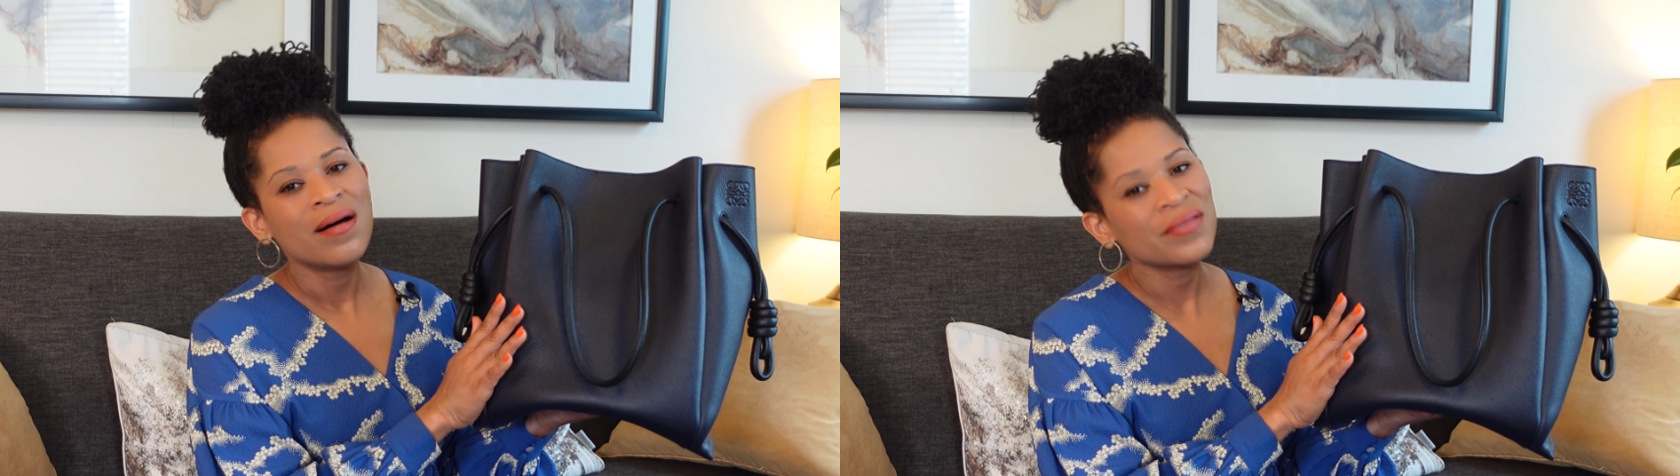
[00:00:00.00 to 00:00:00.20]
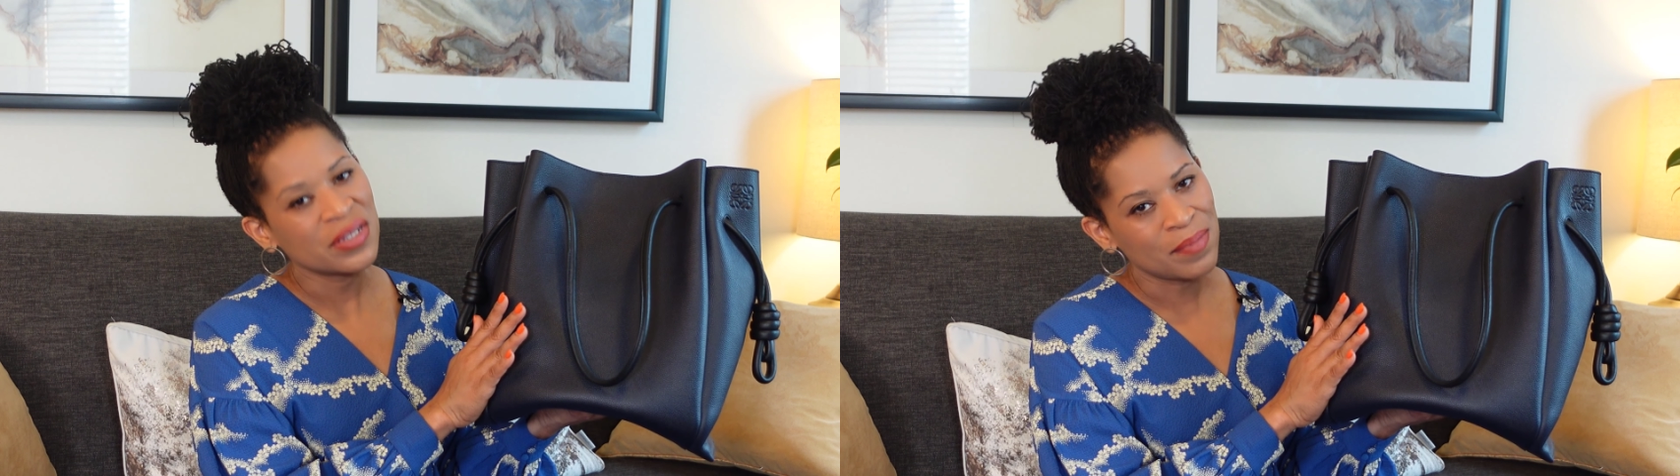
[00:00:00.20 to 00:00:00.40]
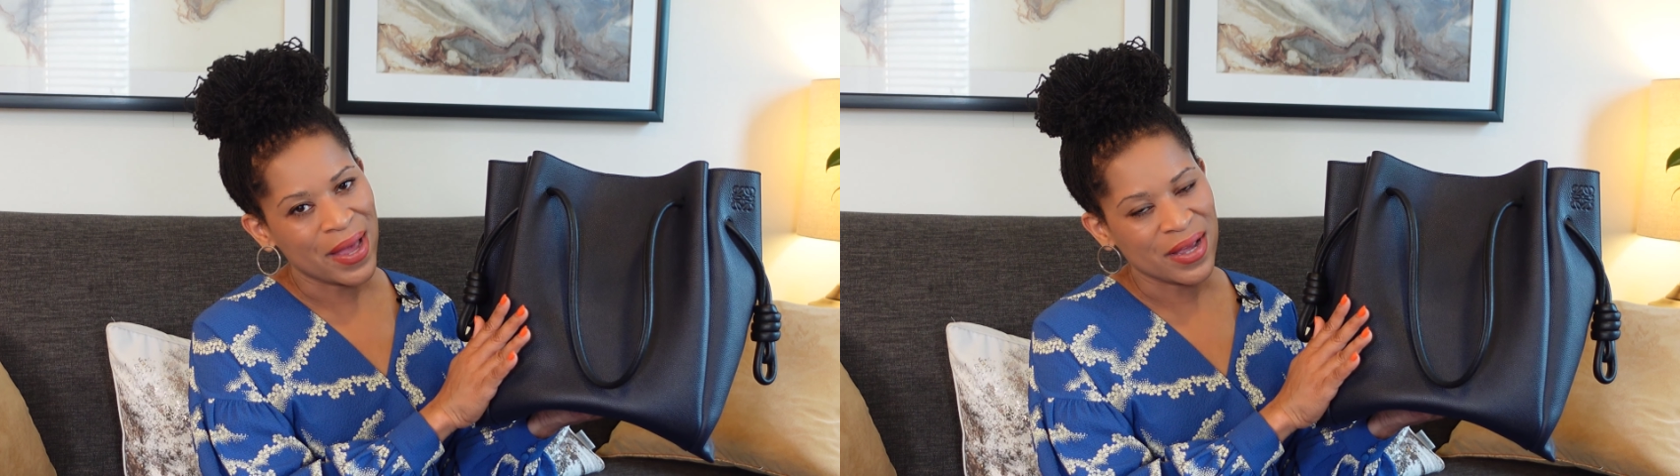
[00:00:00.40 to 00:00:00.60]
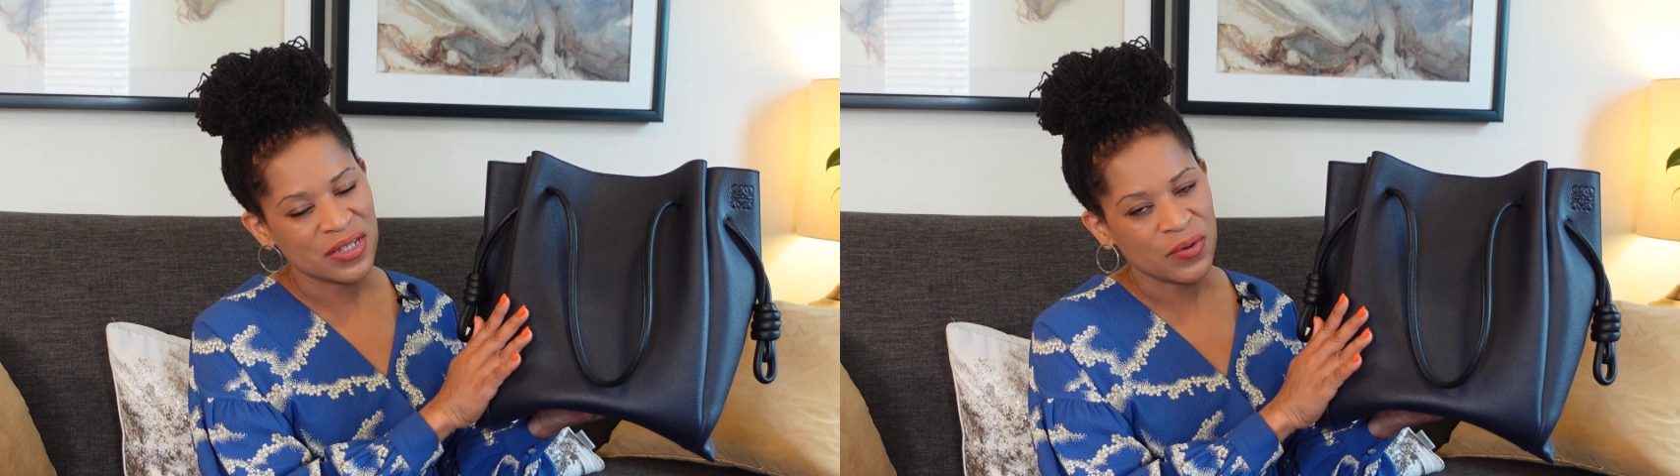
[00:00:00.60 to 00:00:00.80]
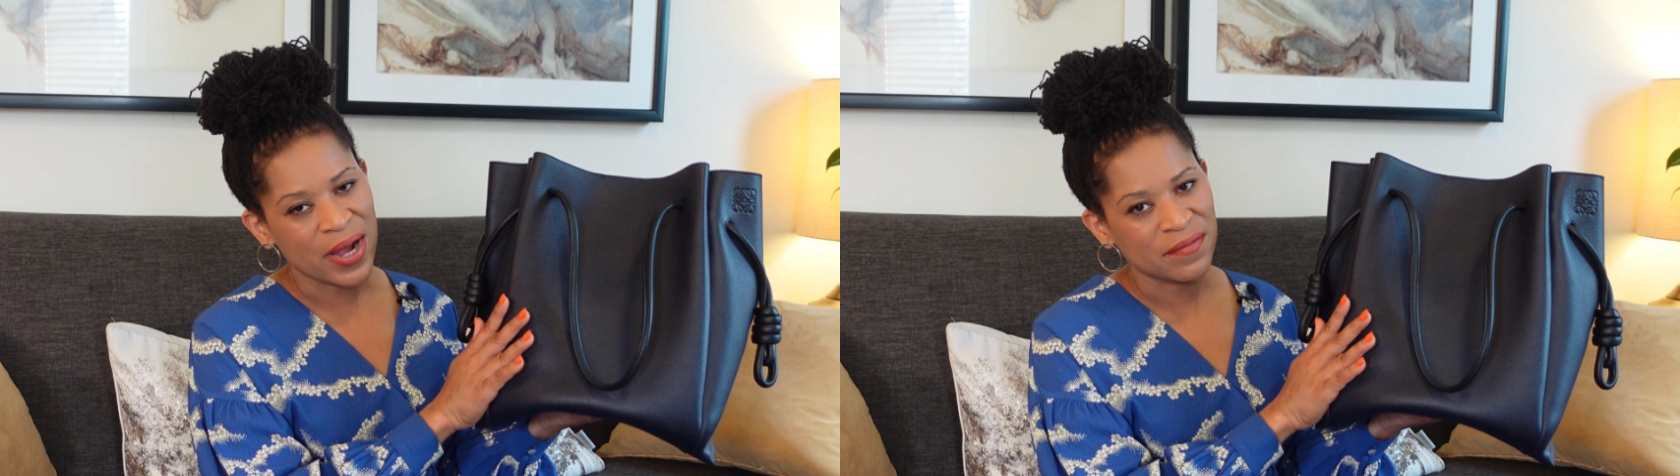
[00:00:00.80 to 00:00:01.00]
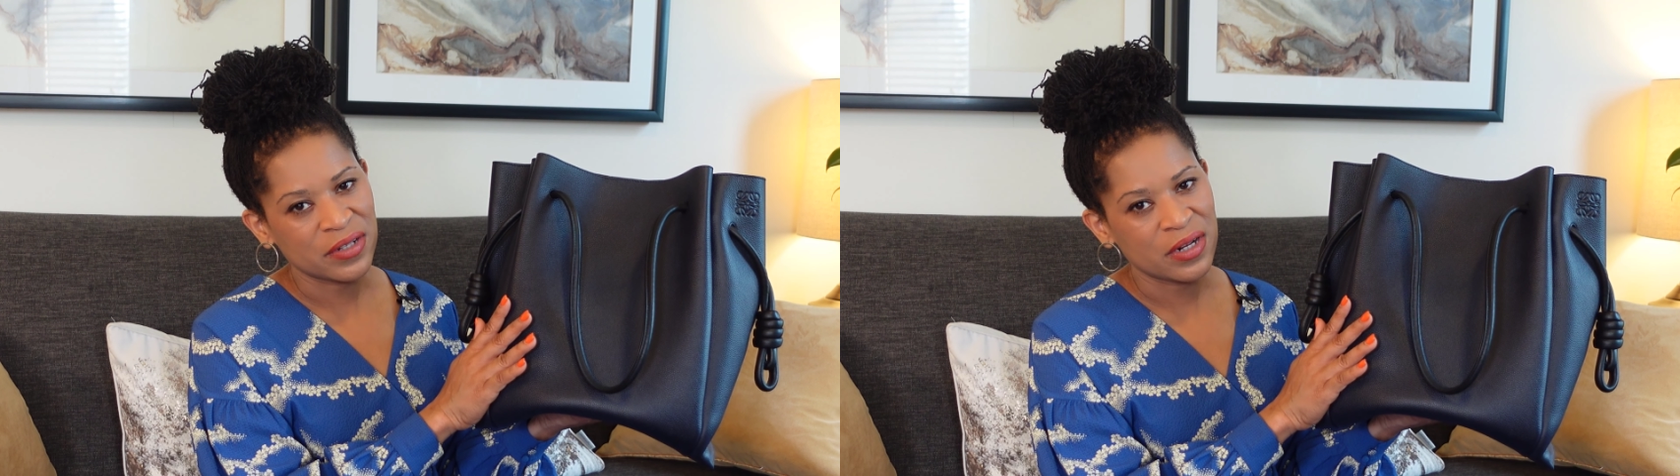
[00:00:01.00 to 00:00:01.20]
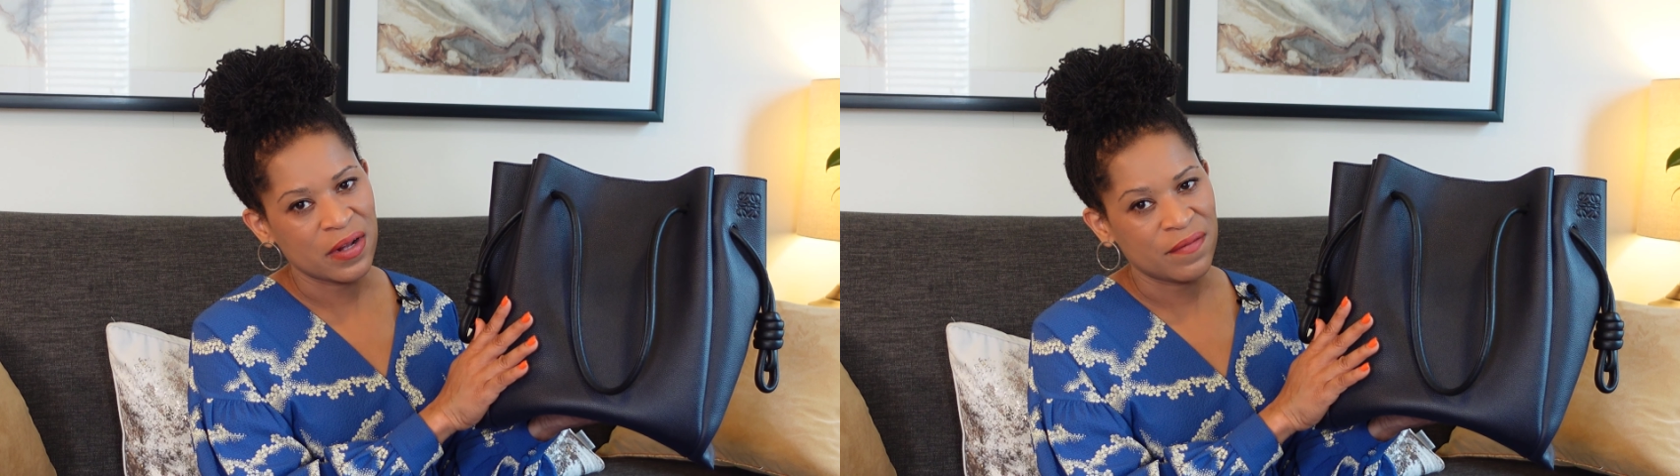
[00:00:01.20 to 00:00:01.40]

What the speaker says: This bag is crafted